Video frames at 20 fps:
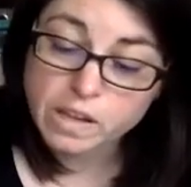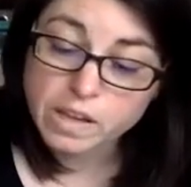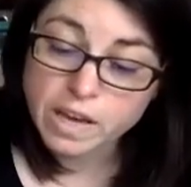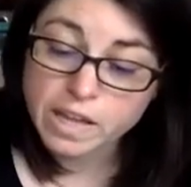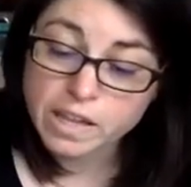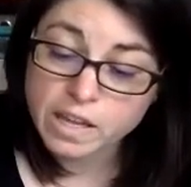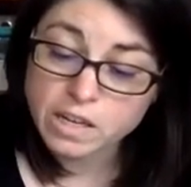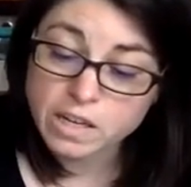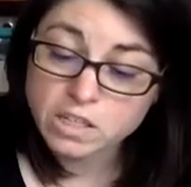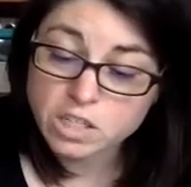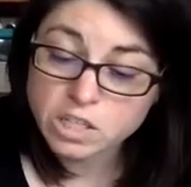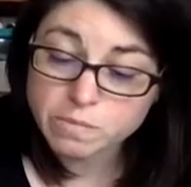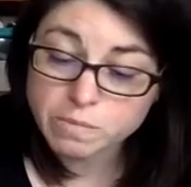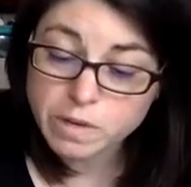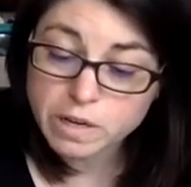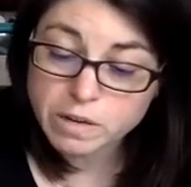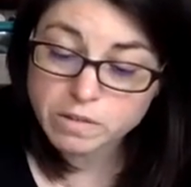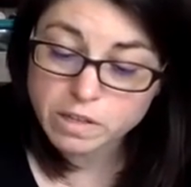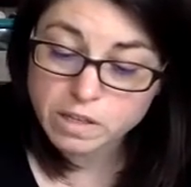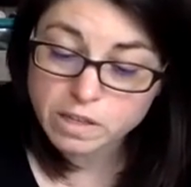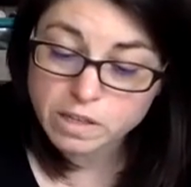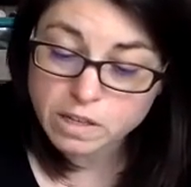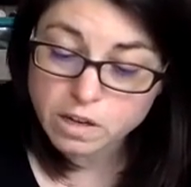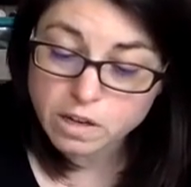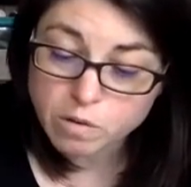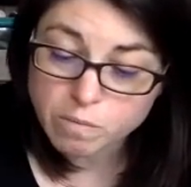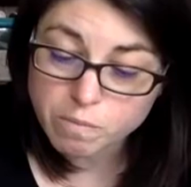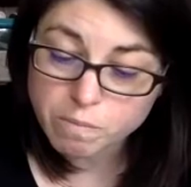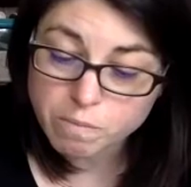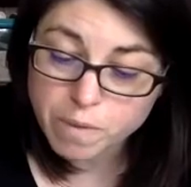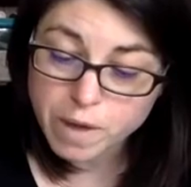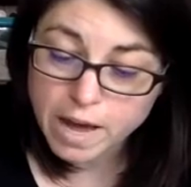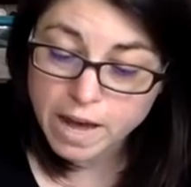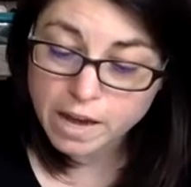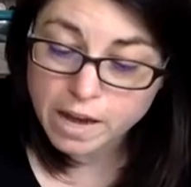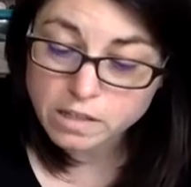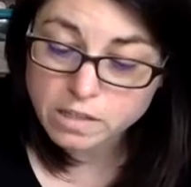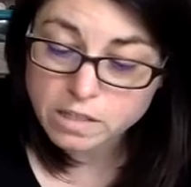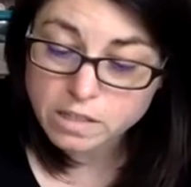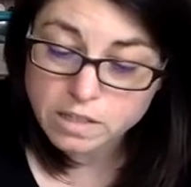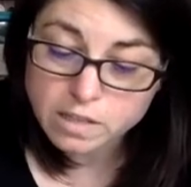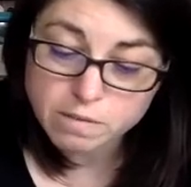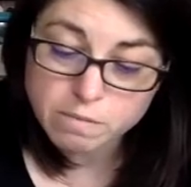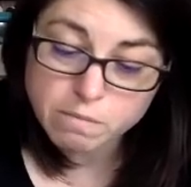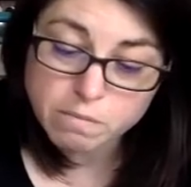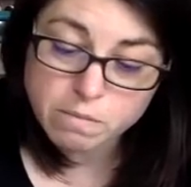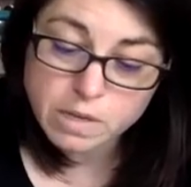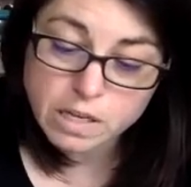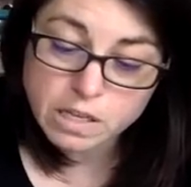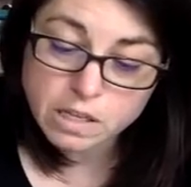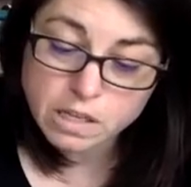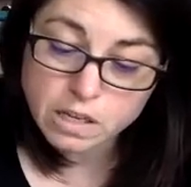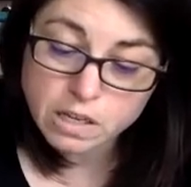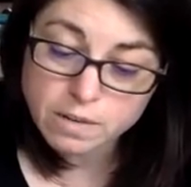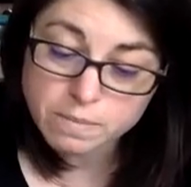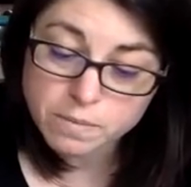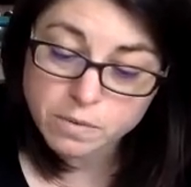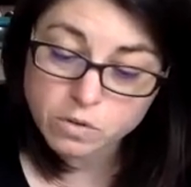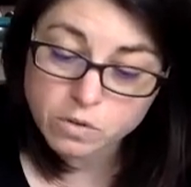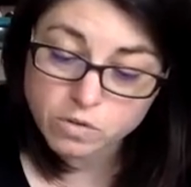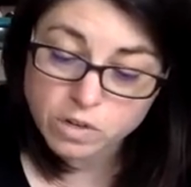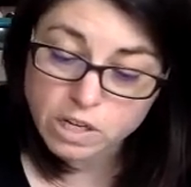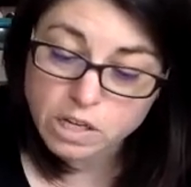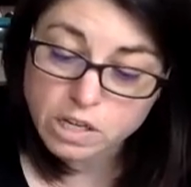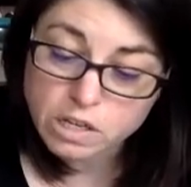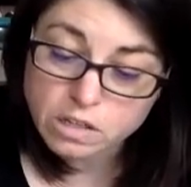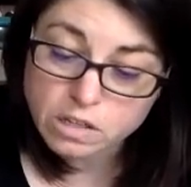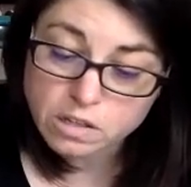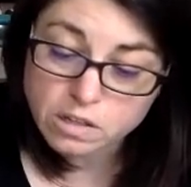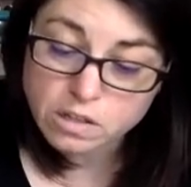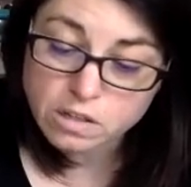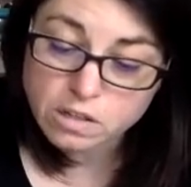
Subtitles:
And I should be able to go back to the medium green